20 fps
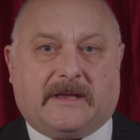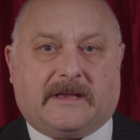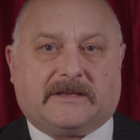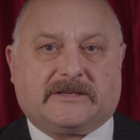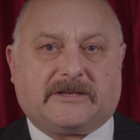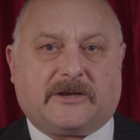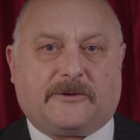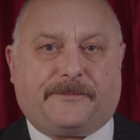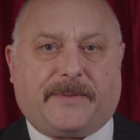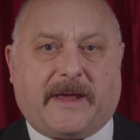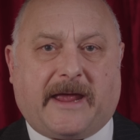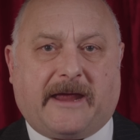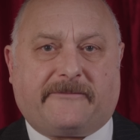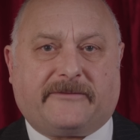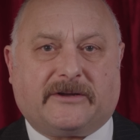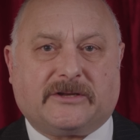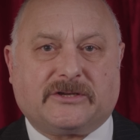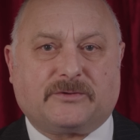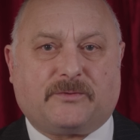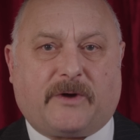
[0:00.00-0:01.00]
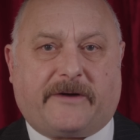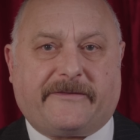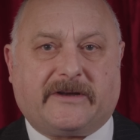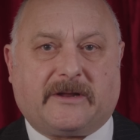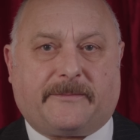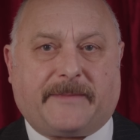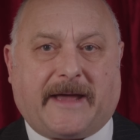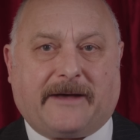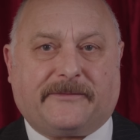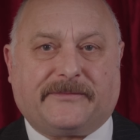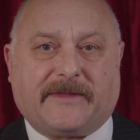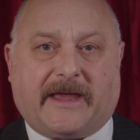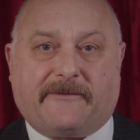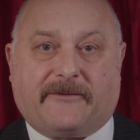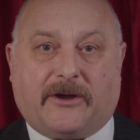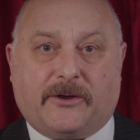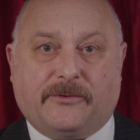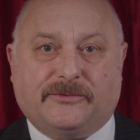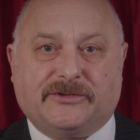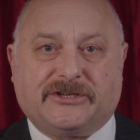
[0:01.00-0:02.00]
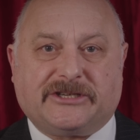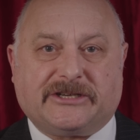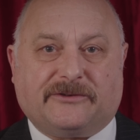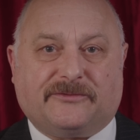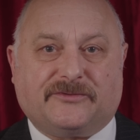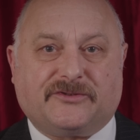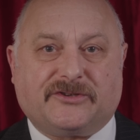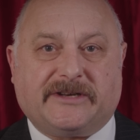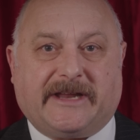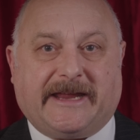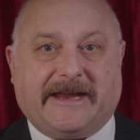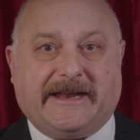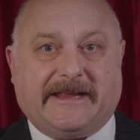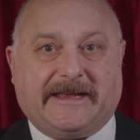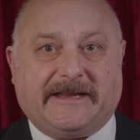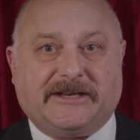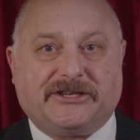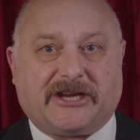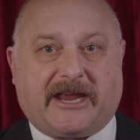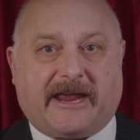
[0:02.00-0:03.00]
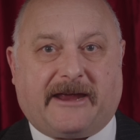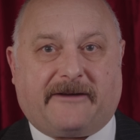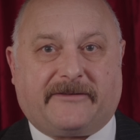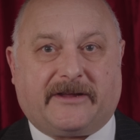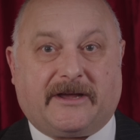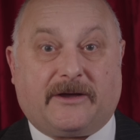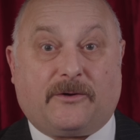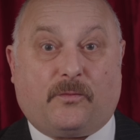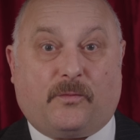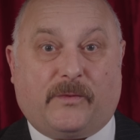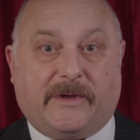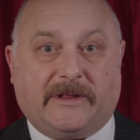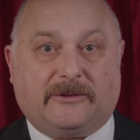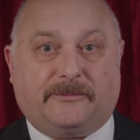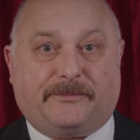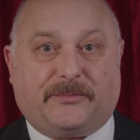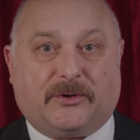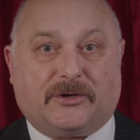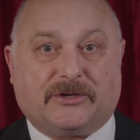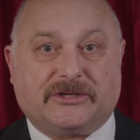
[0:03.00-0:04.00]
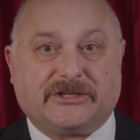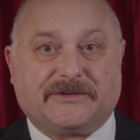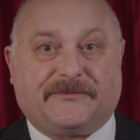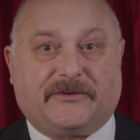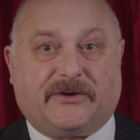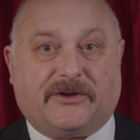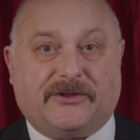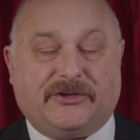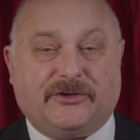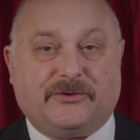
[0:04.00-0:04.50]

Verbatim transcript: So parents worried about their own children in each area will push for a